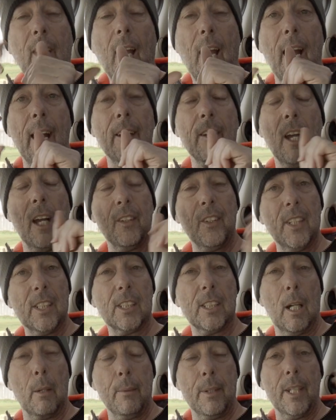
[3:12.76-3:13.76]
And at this
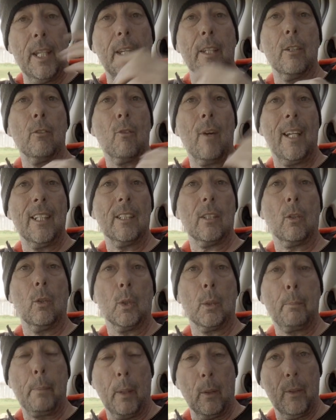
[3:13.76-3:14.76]
time of the year, the wrens, of
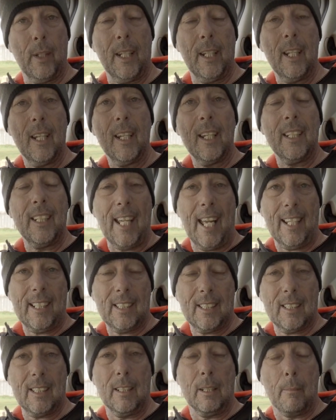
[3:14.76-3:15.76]
course, building
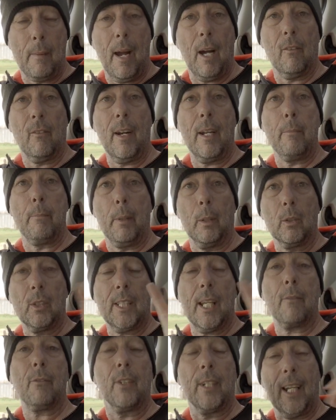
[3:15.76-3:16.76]
nests, and the male wren builds
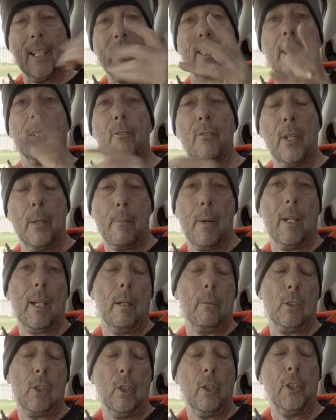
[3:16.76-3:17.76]
several nests, and then the female
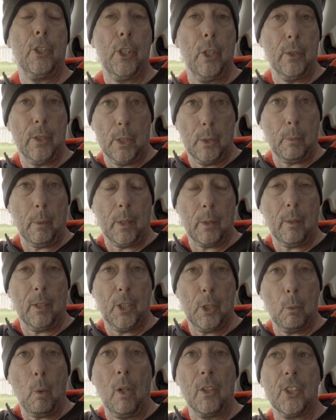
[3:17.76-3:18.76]
comes along and chooses which one
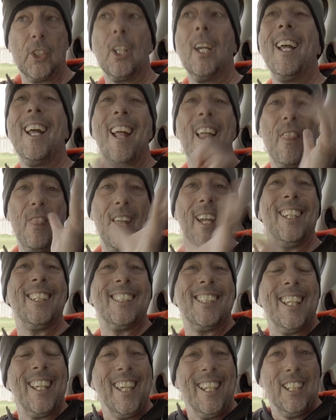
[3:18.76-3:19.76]
she wants. They're
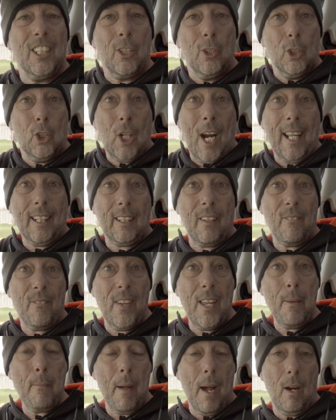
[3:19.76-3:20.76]
singing to attract the
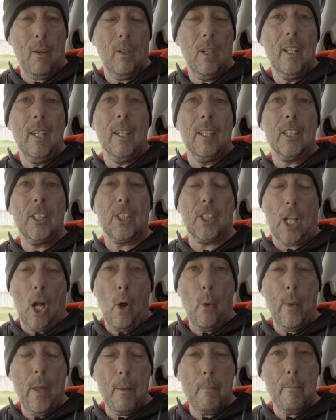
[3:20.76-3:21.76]
female.
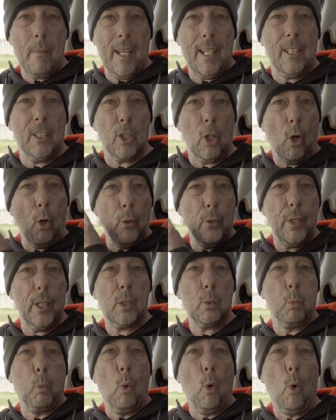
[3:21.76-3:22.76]
So it means on
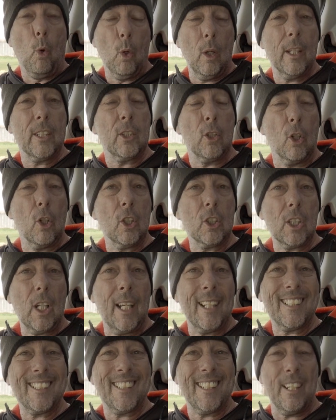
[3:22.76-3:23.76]
this wall, as long as
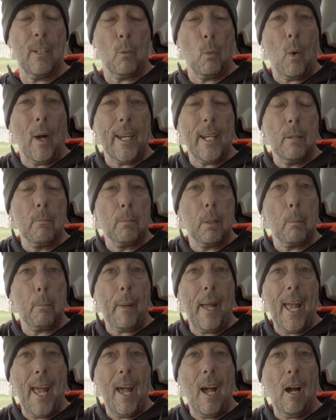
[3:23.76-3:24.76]
I sit, wait, and
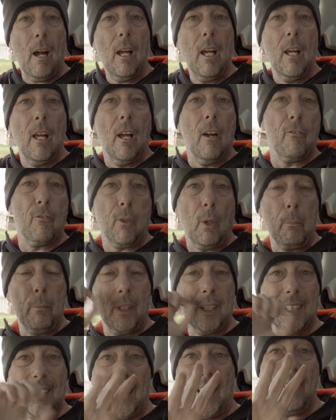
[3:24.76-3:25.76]
prepare from
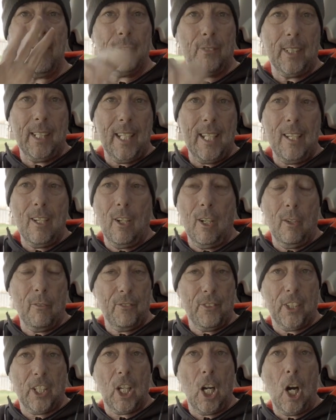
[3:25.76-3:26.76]
the safety of
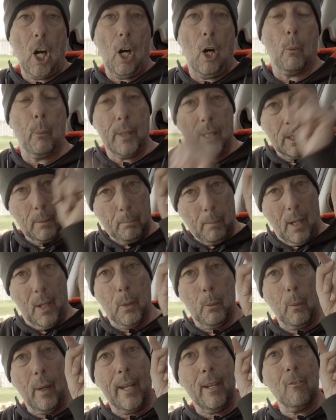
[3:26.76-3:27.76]
the car, which is, by
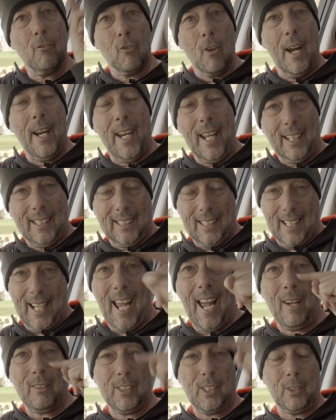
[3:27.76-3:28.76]
the way, right next to the
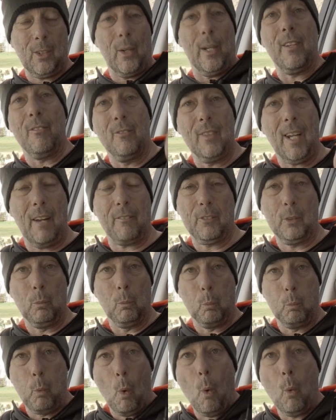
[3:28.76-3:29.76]
house, I don't even have to
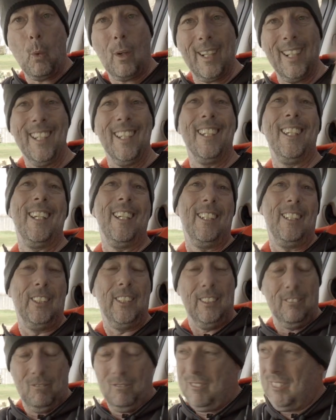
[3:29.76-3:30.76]
walk
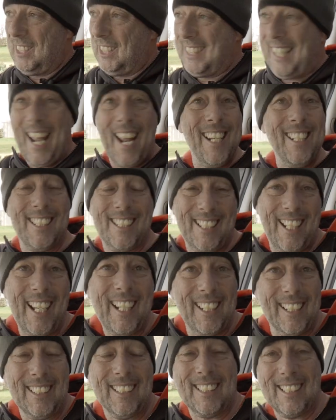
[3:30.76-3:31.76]
10
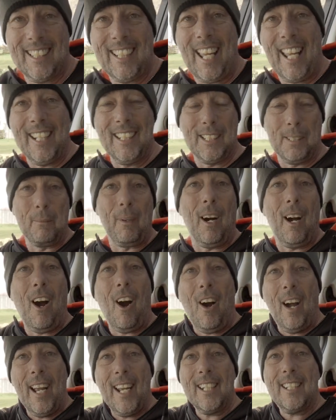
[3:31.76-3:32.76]
seconds to get into my
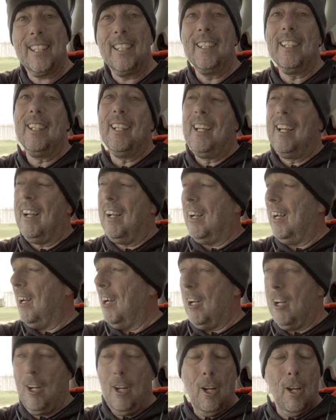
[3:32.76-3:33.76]
hide,
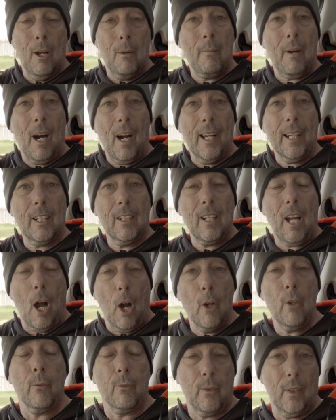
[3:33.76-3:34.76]
I can
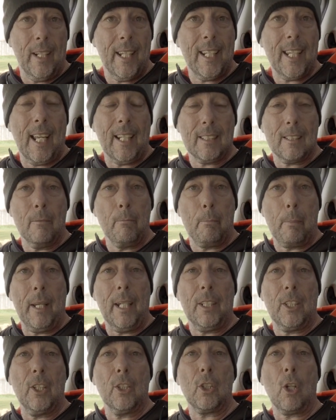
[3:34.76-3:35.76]
hopefully get some
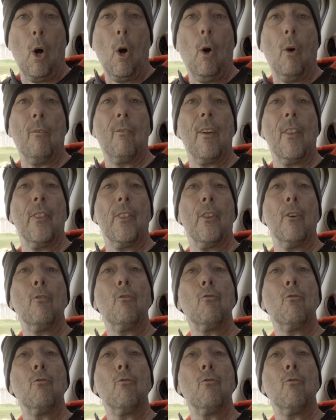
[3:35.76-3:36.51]
pictures of the